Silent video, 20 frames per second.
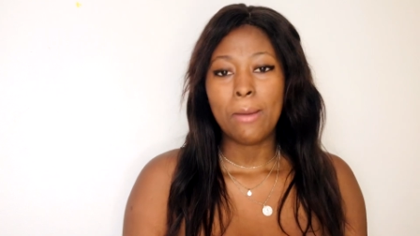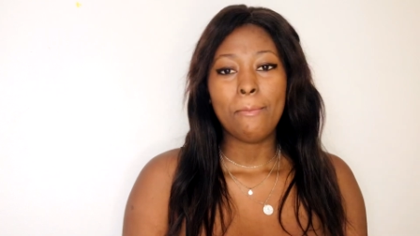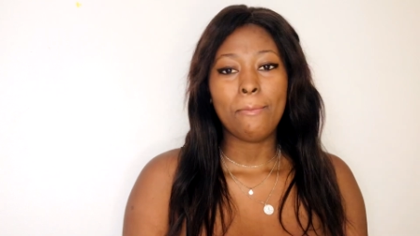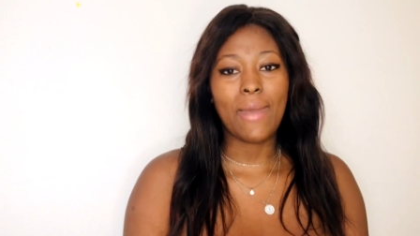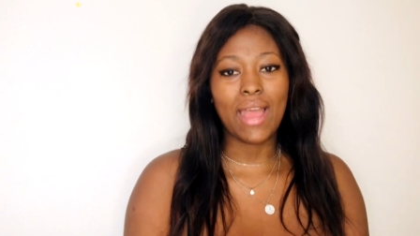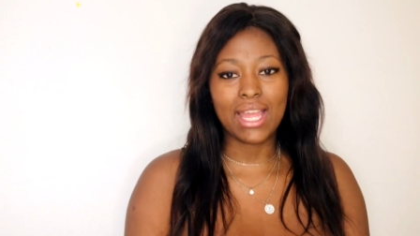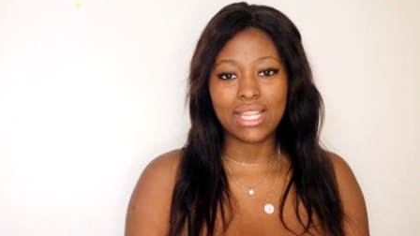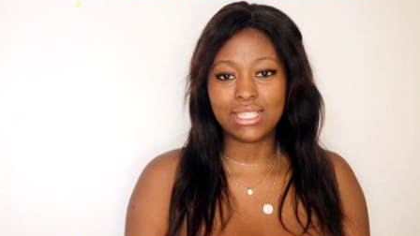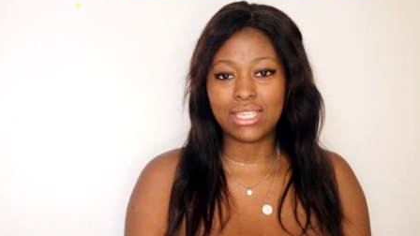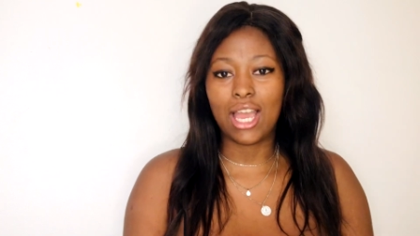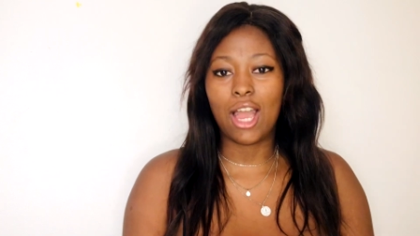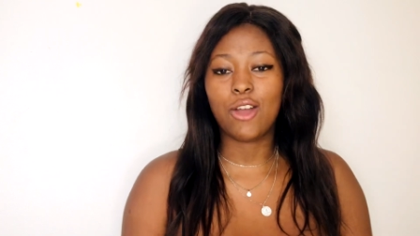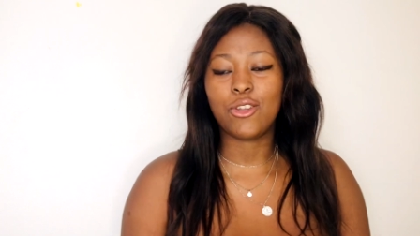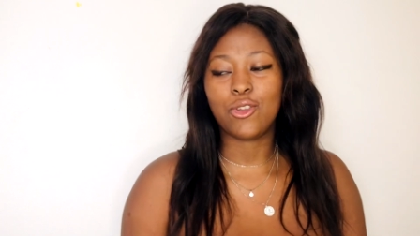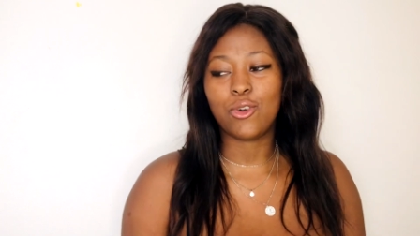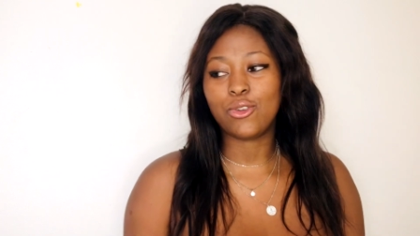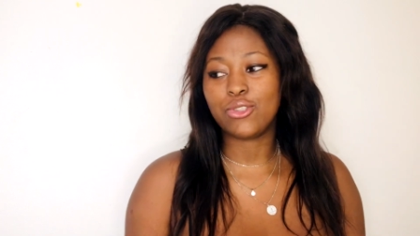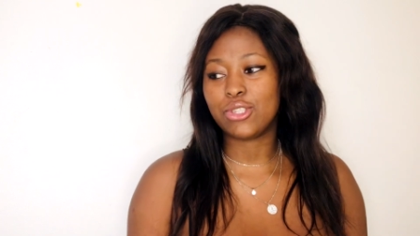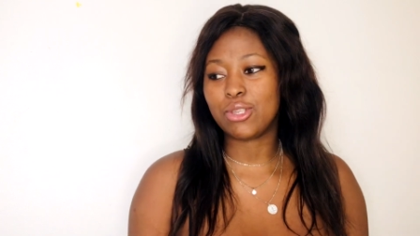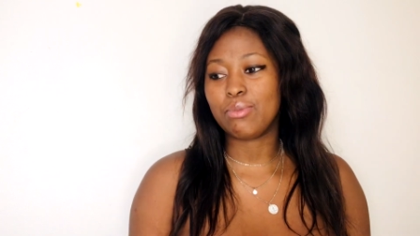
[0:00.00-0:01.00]
But I would
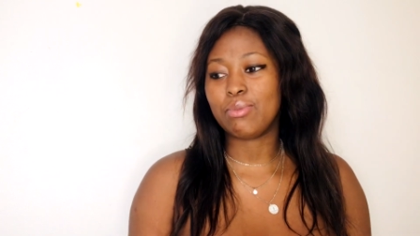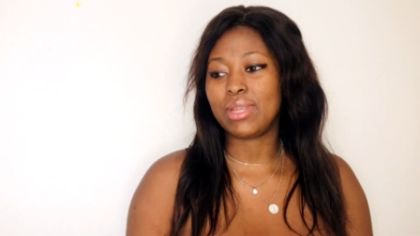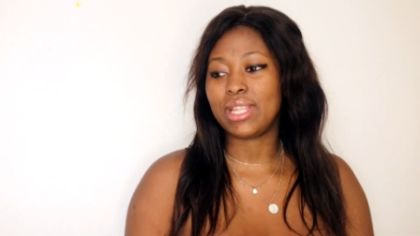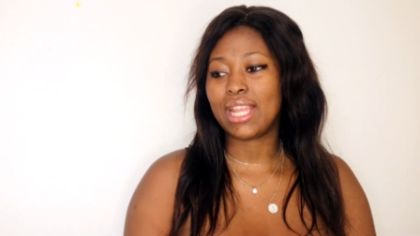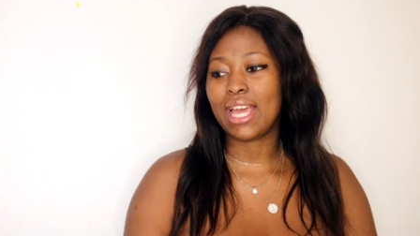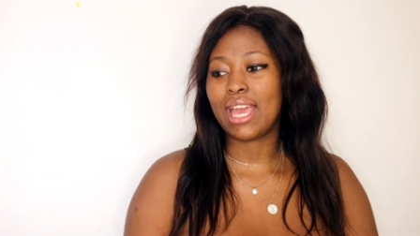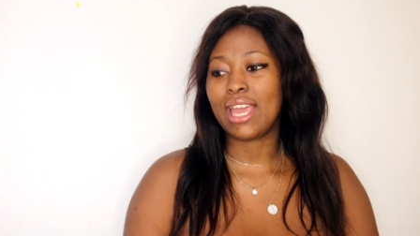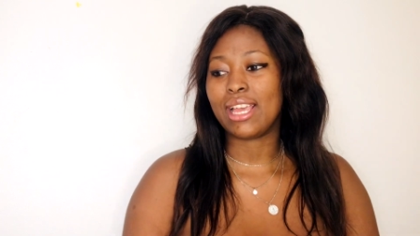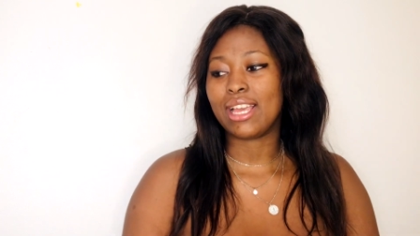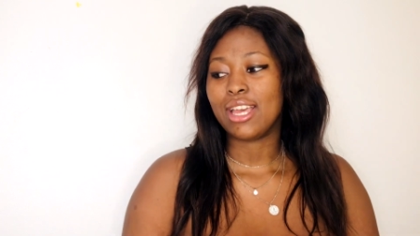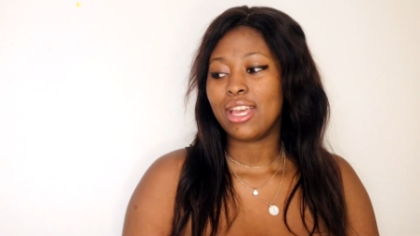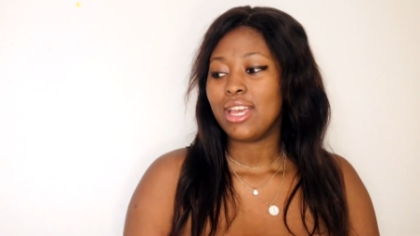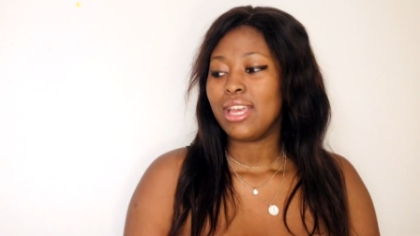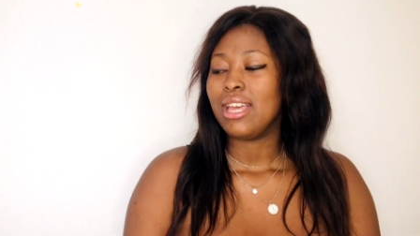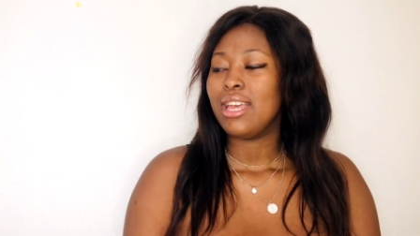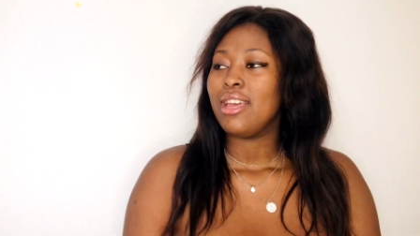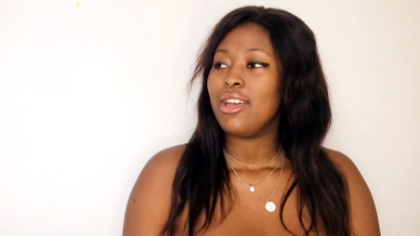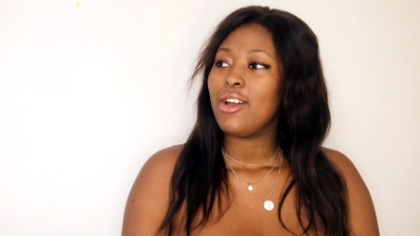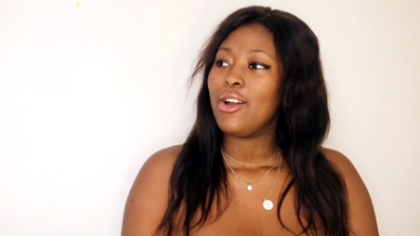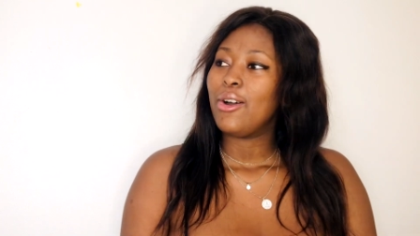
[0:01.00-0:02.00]
also be like,
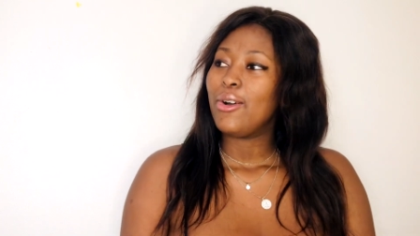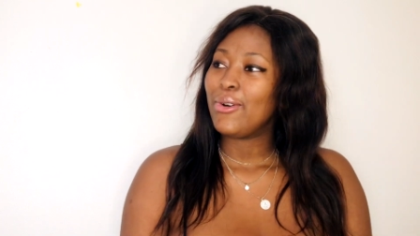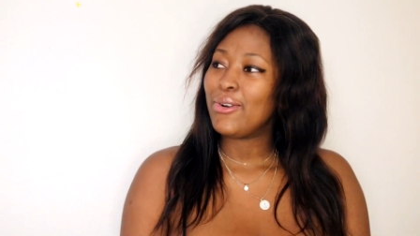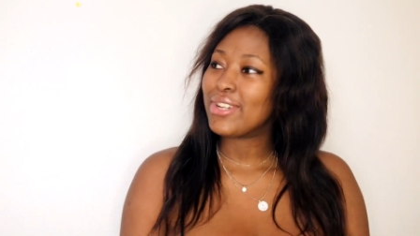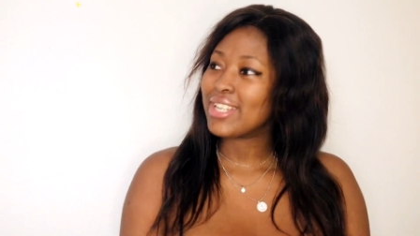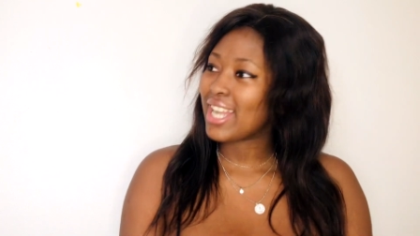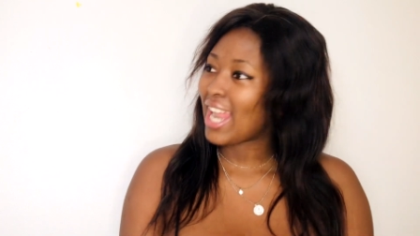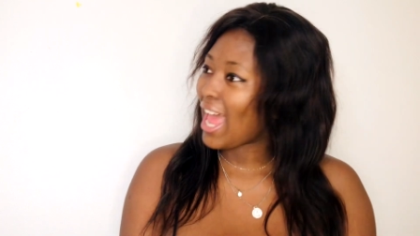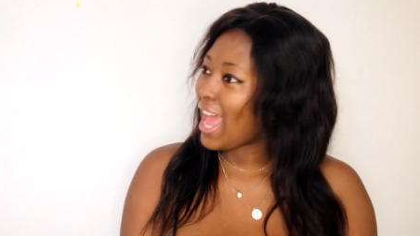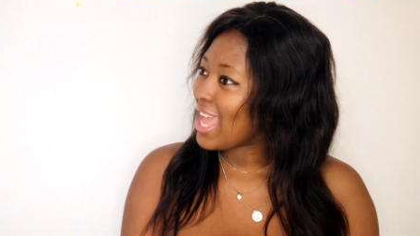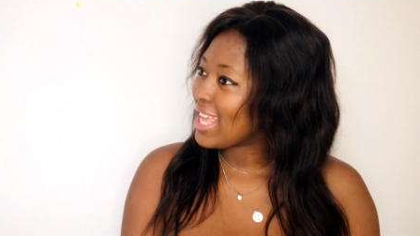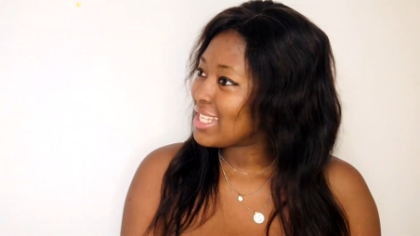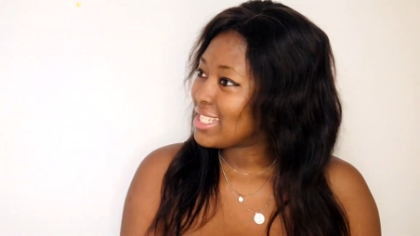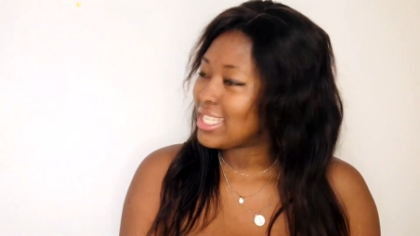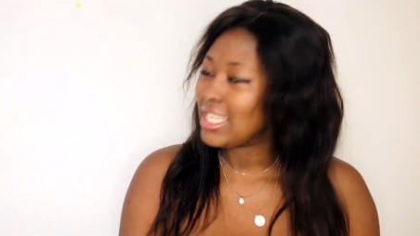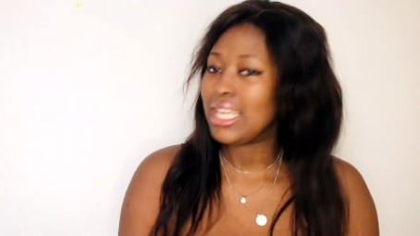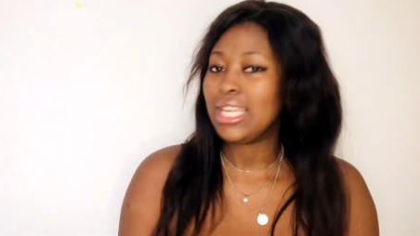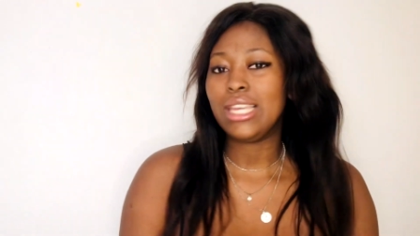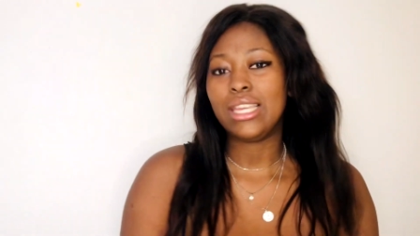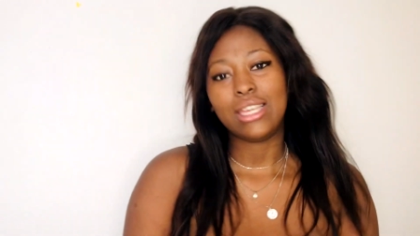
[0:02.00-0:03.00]

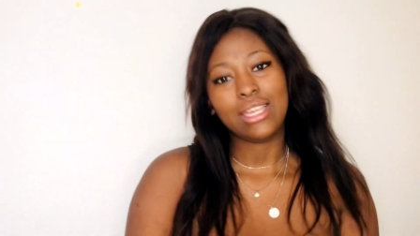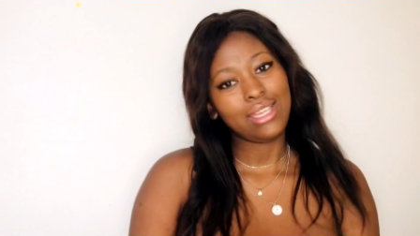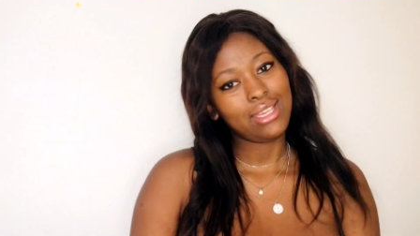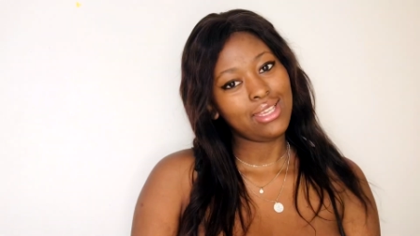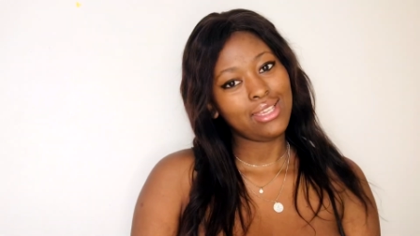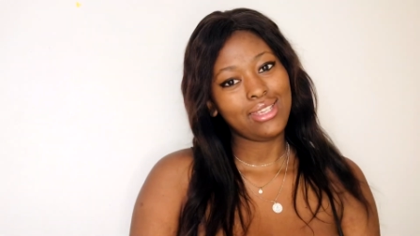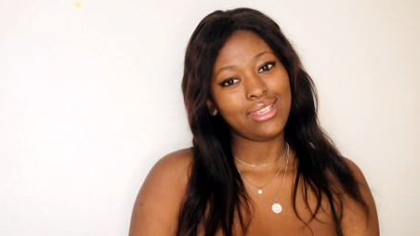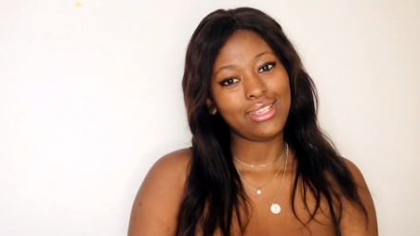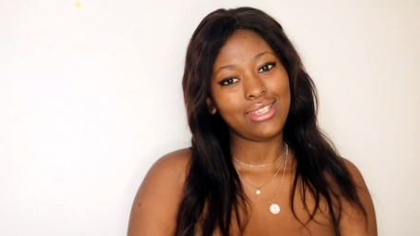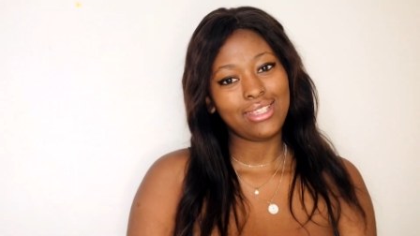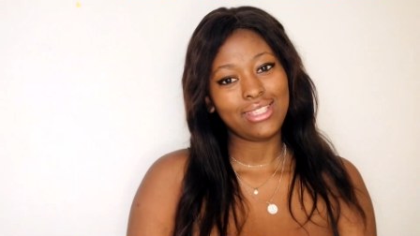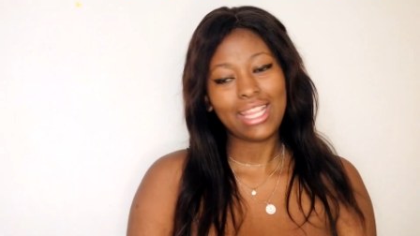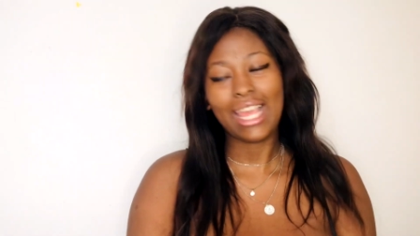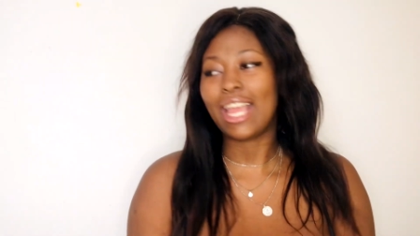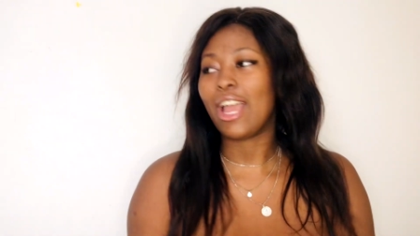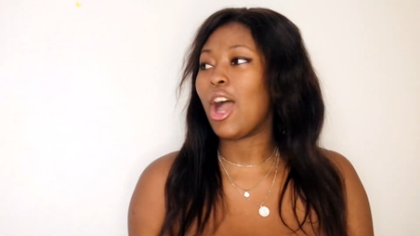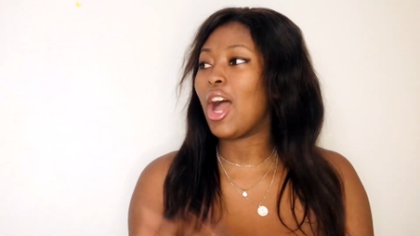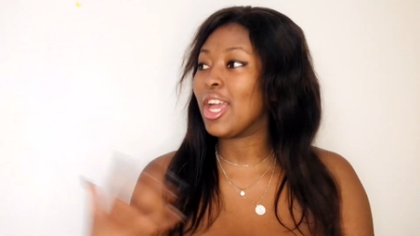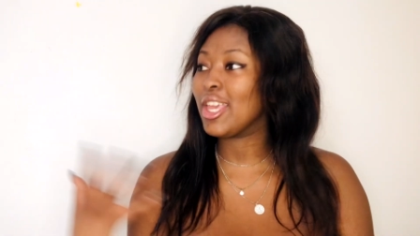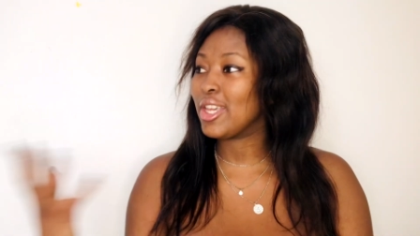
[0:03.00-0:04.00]
alrighty,
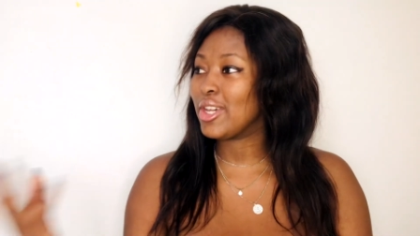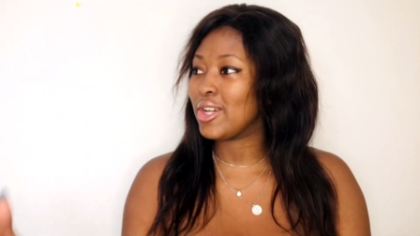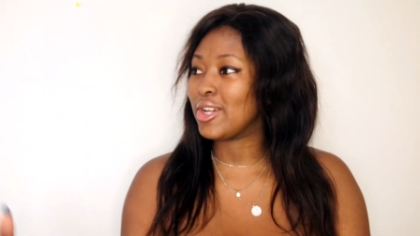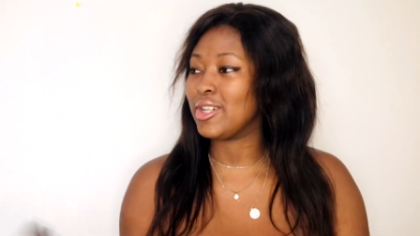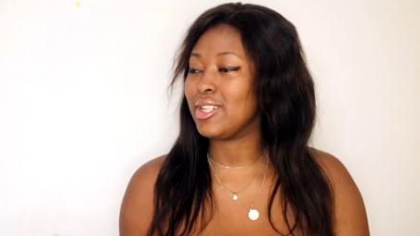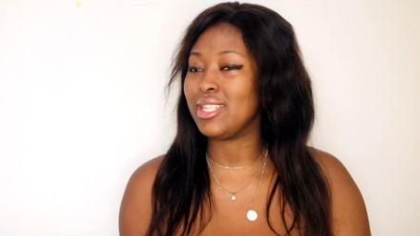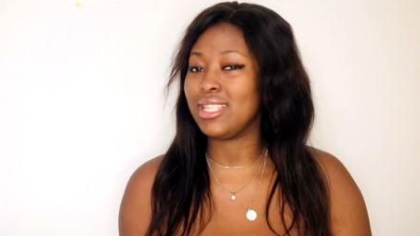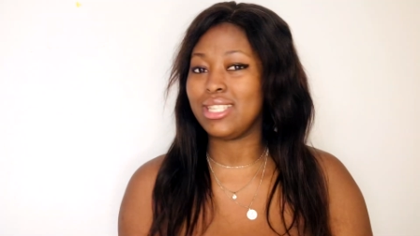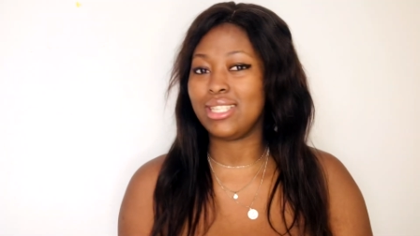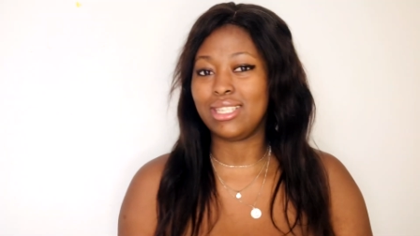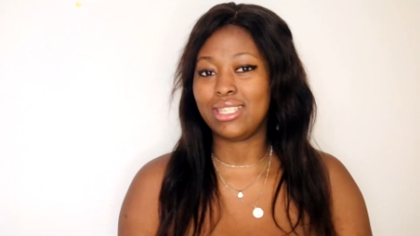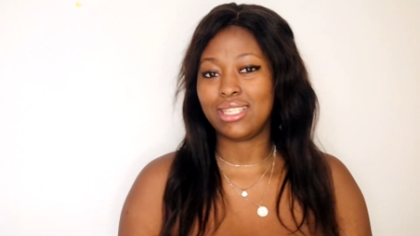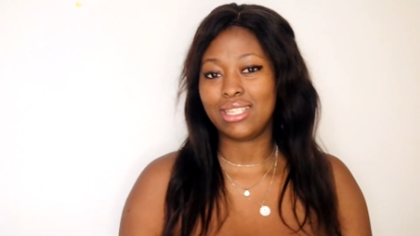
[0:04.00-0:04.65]
like, are you good?